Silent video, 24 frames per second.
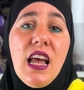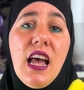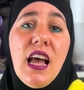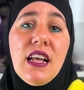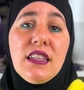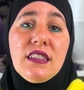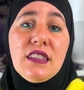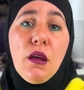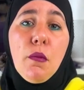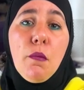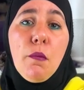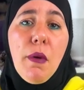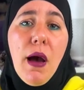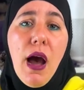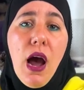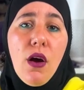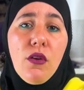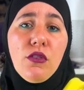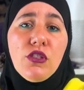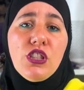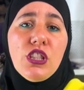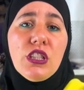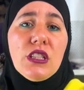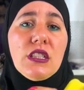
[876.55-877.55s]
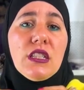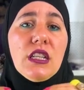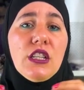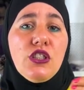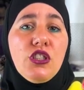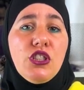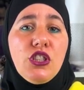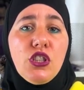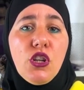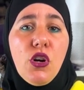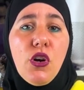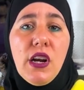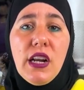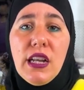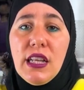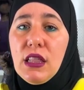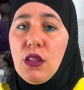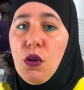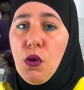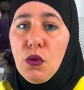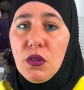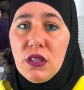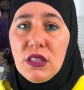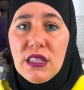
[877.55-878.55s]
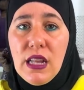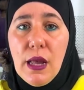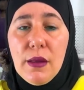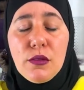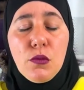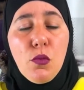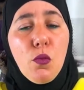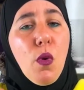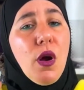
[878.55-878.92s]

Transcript: It's about just ensuring those steps.